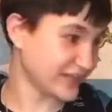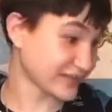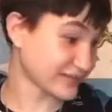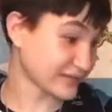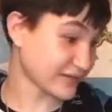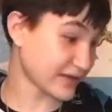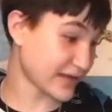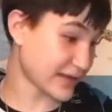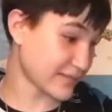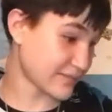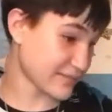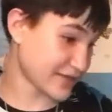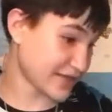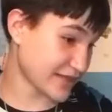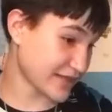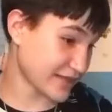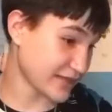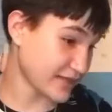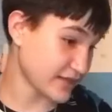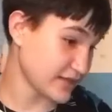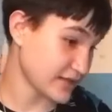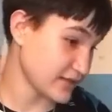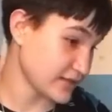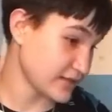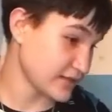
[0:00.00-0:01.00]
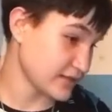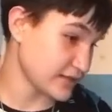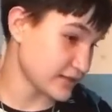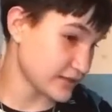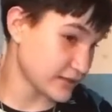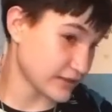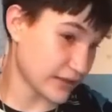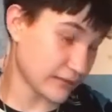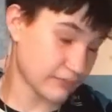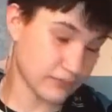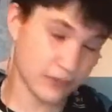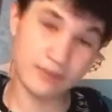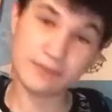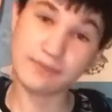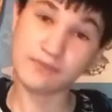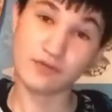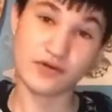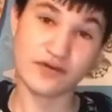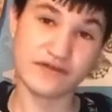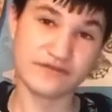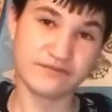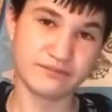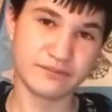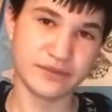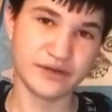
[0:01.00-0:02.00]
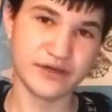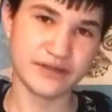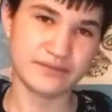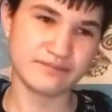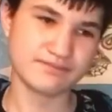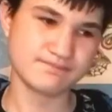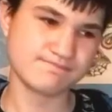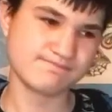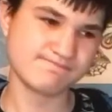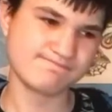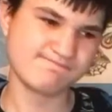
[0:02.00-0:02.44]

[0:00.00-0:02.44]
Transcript: not the name that I came up with, but,